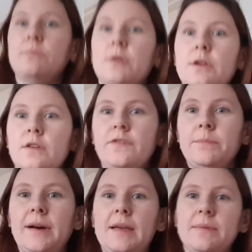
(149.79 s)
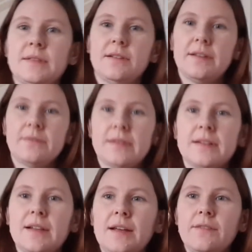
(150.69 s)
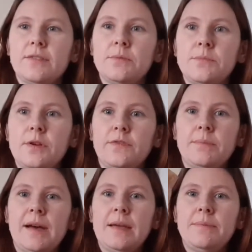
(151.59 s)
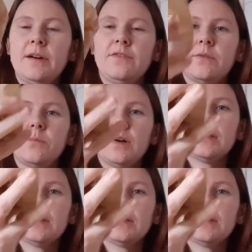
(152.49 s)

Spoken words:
move the paper? So you move the paper from one